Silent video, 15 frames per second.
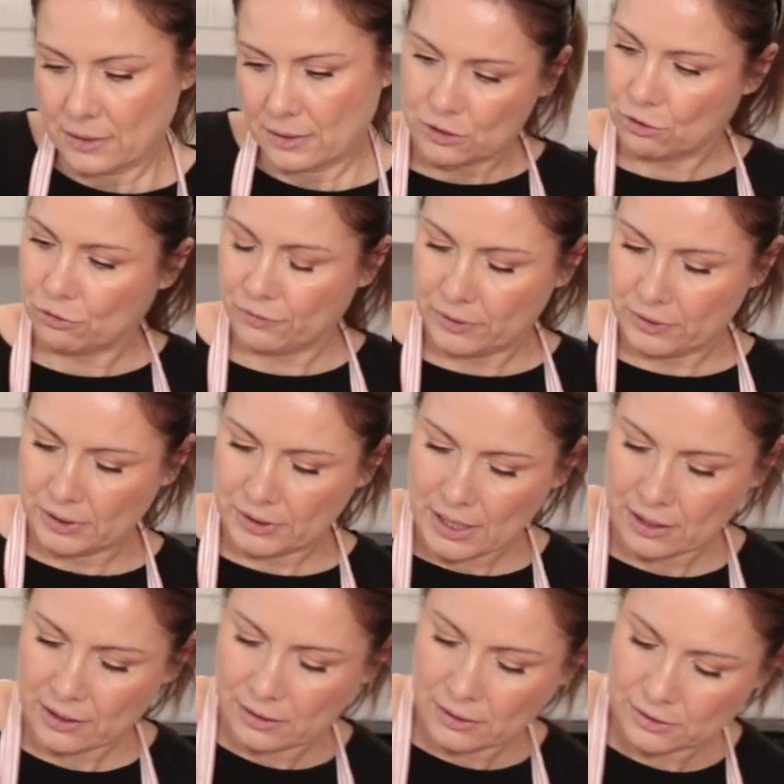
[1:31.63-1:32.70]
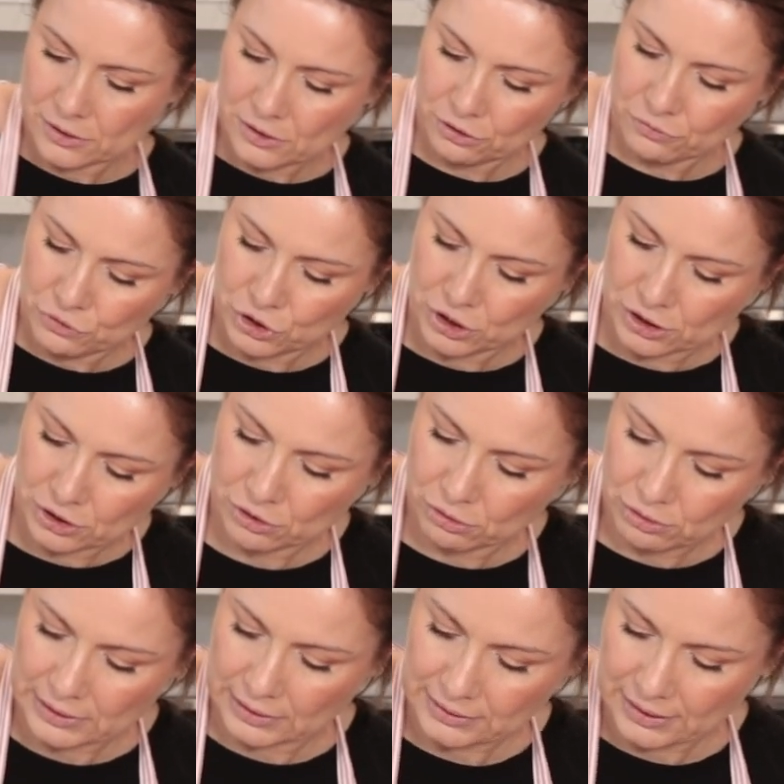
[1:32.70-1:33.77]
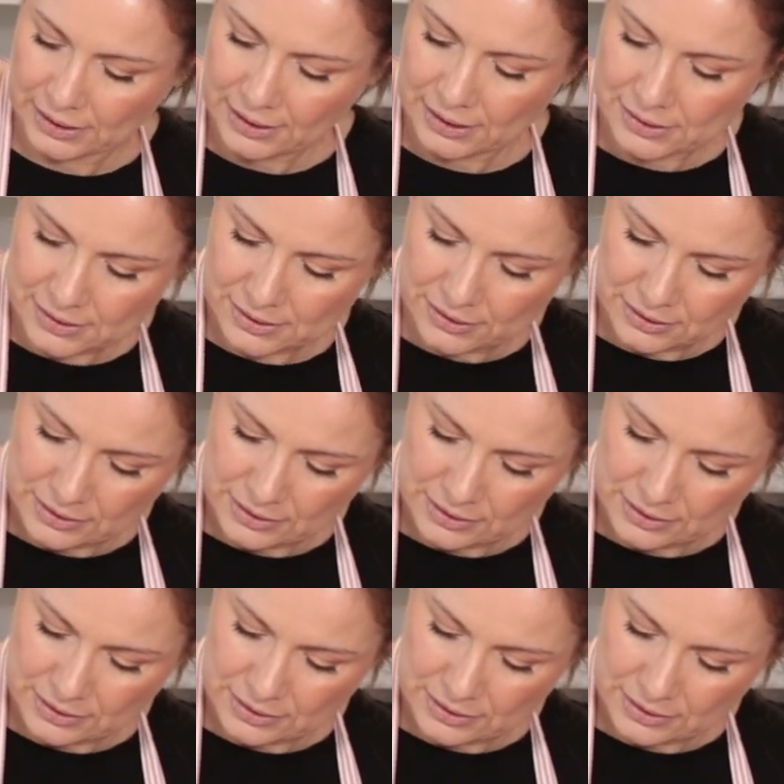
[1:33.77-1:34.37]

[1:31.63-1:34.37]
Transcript: So with the knuckles, you would just go like this.